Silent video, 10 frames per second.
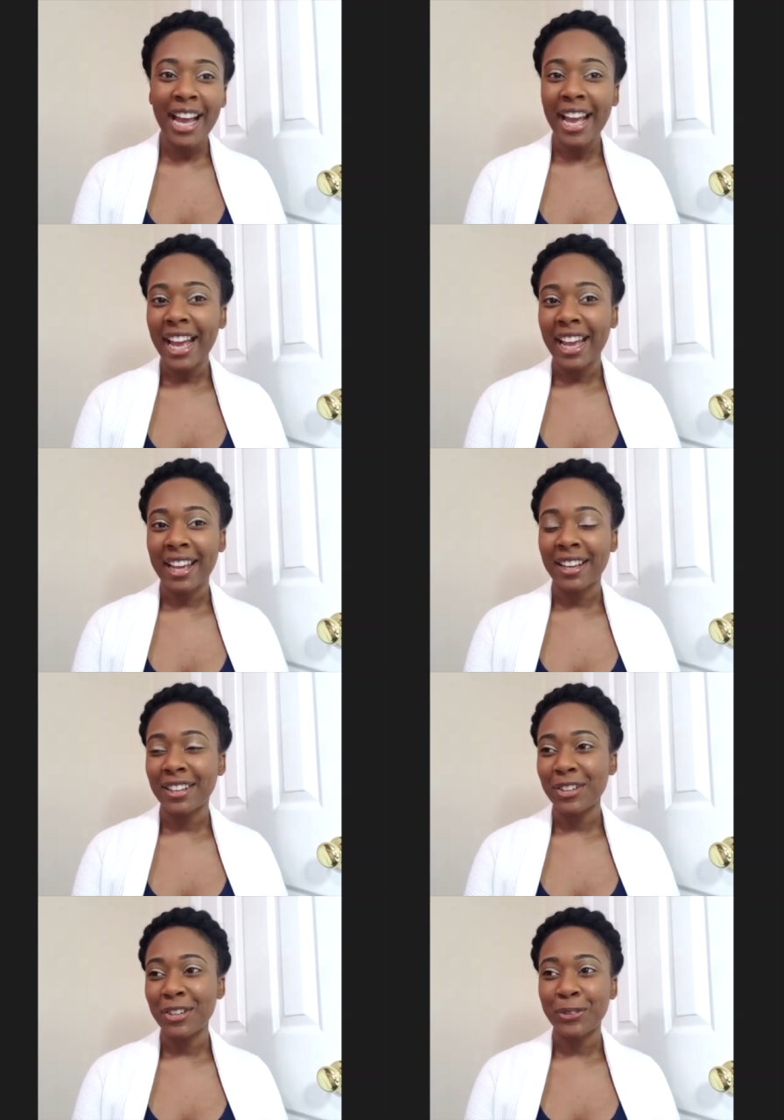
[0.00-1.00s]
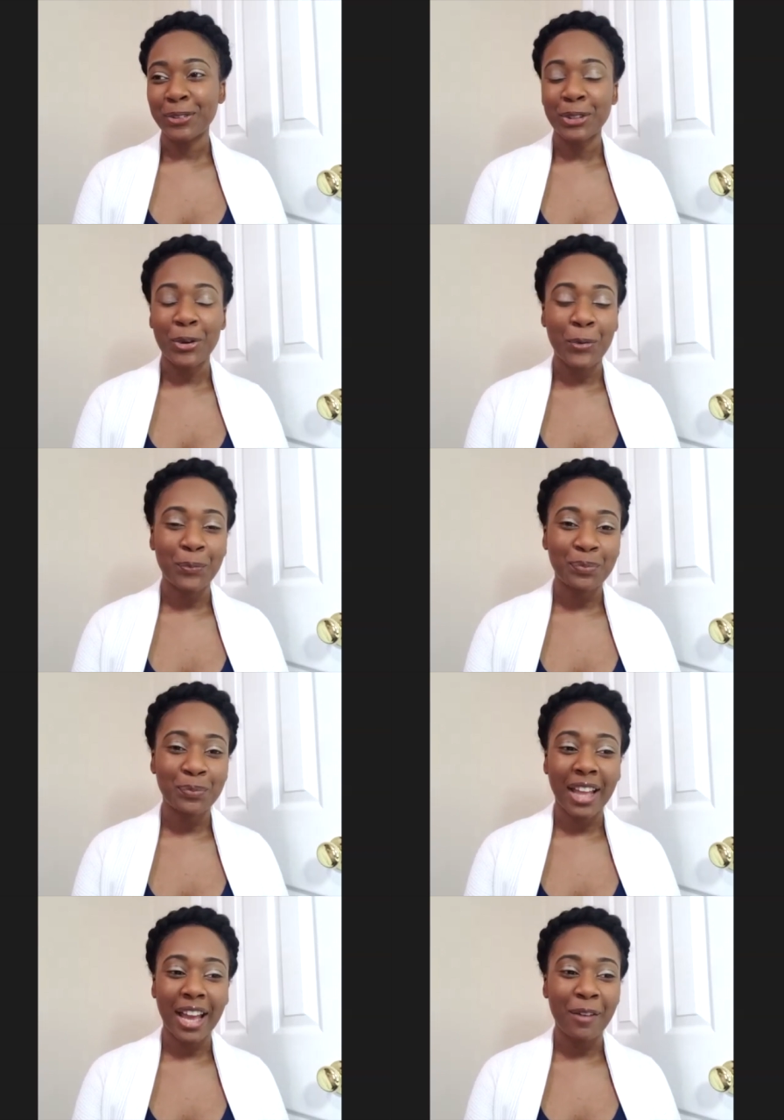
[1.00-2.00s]
and you know, so
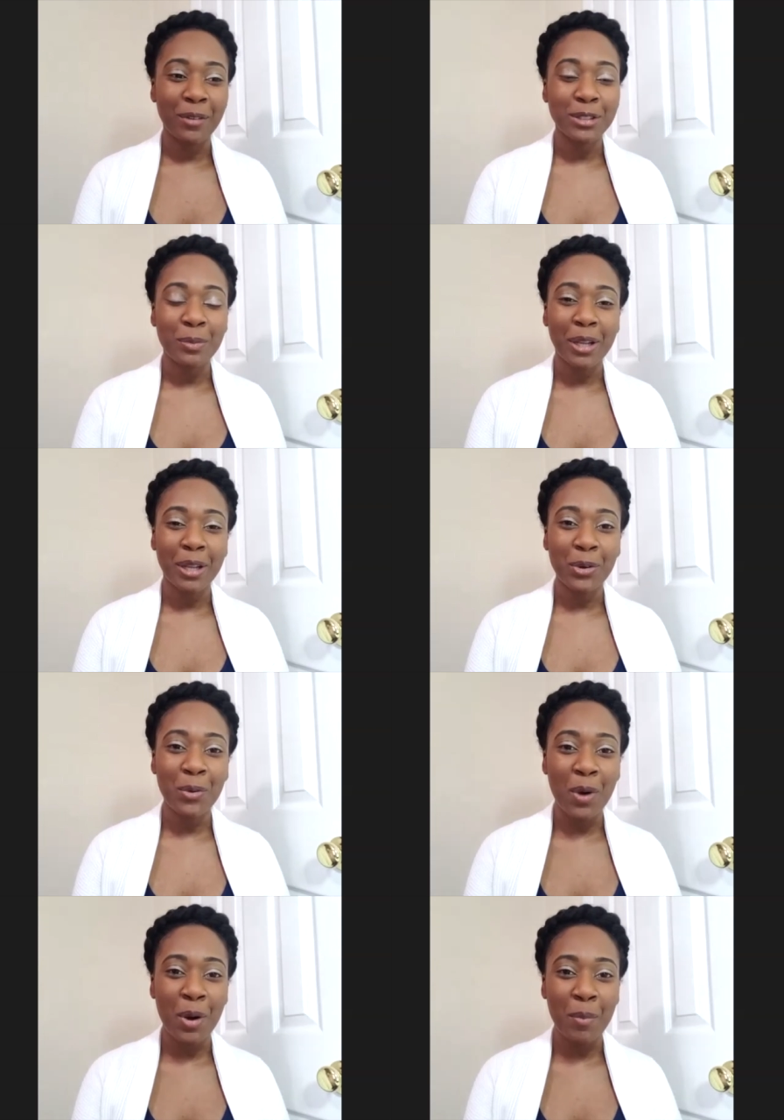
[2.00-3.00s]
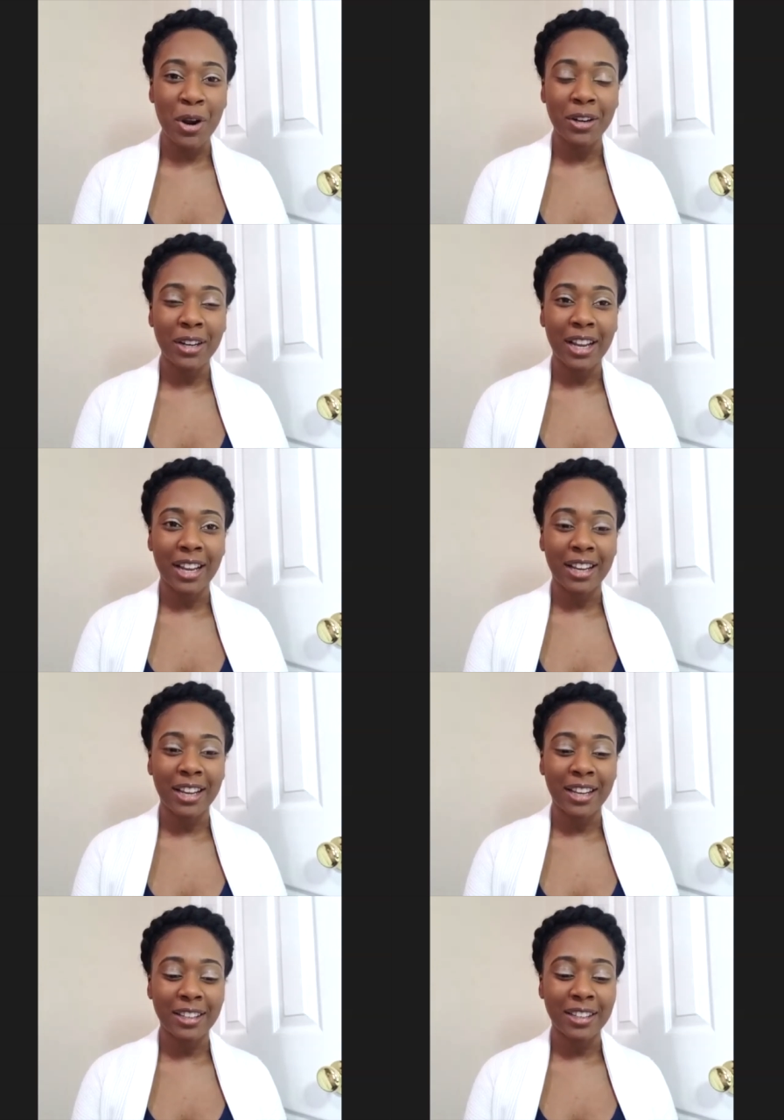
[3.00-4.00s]
I went to my local Walmart
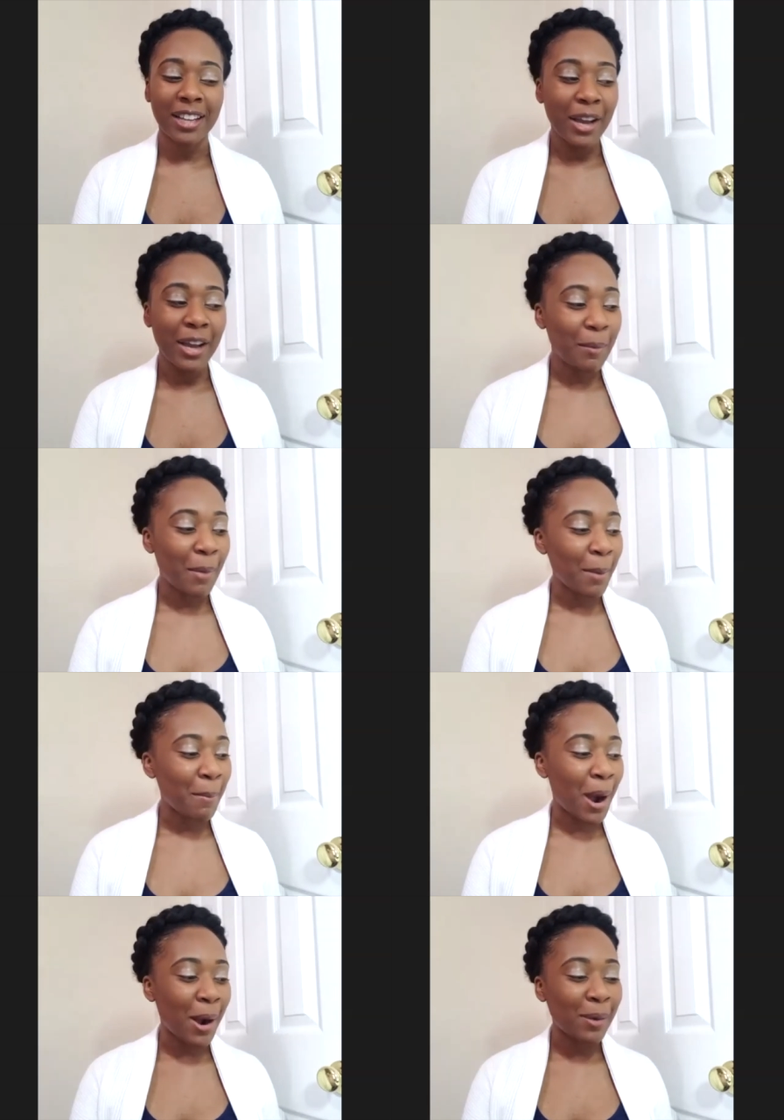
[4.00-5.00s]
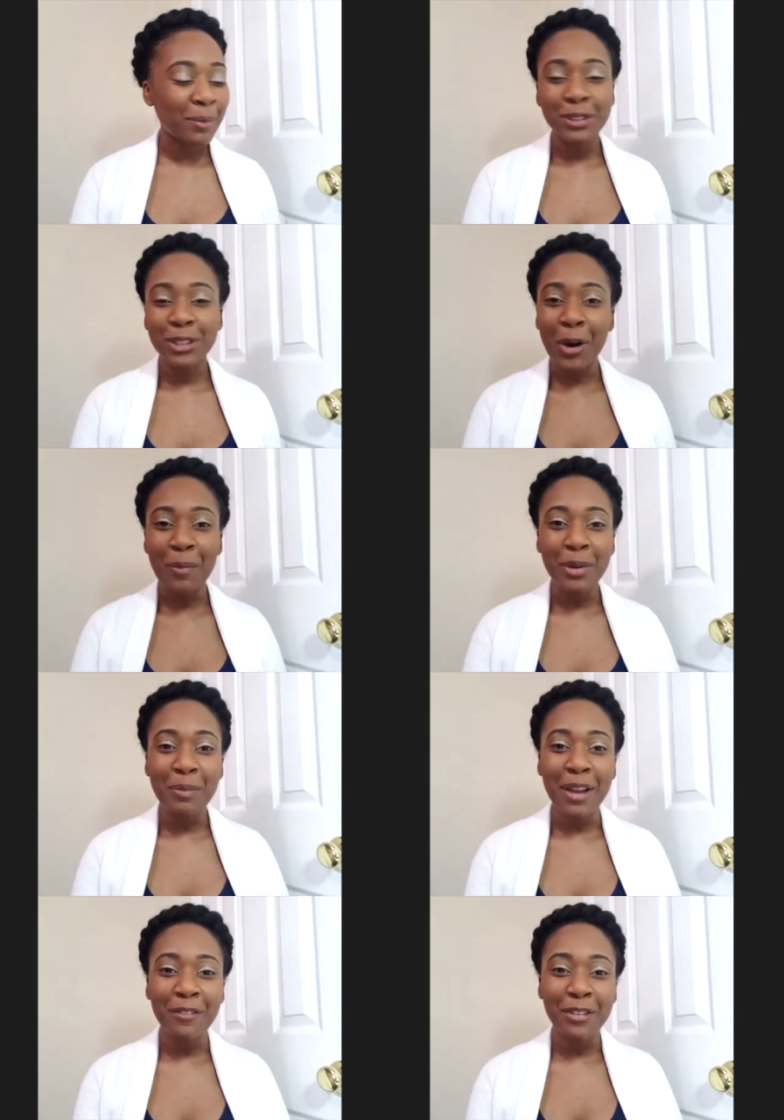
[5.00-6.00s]
and my mom taught me
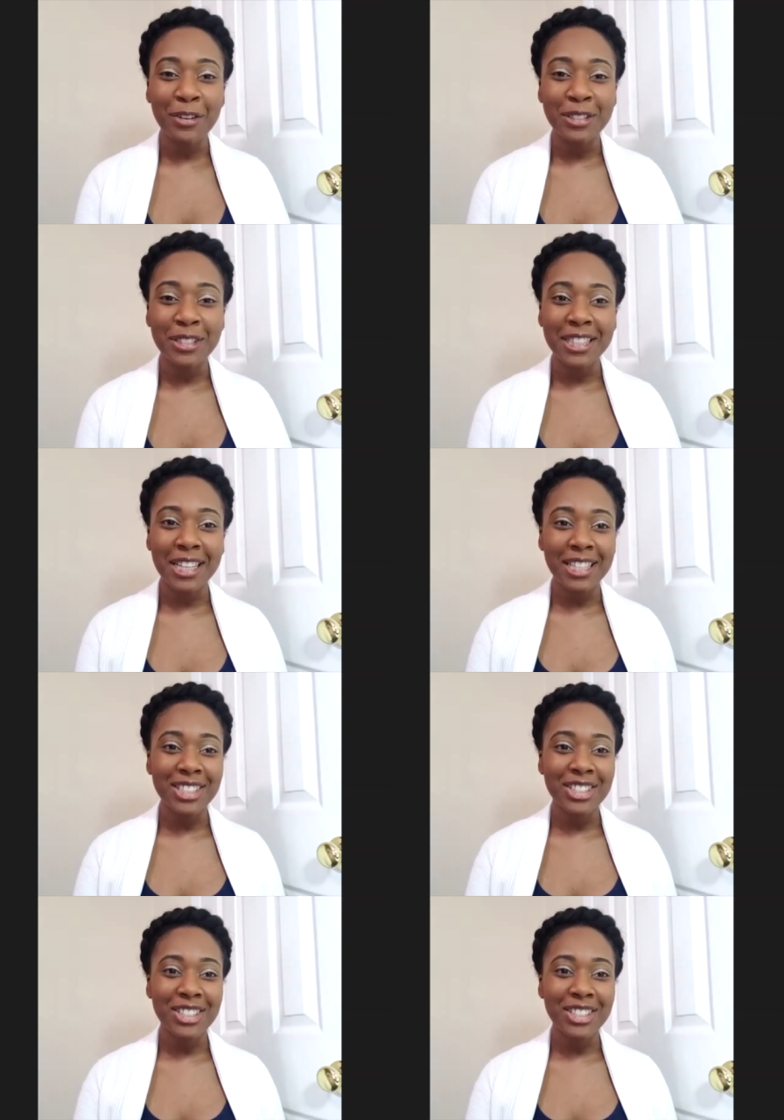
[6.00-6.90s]
my first stitch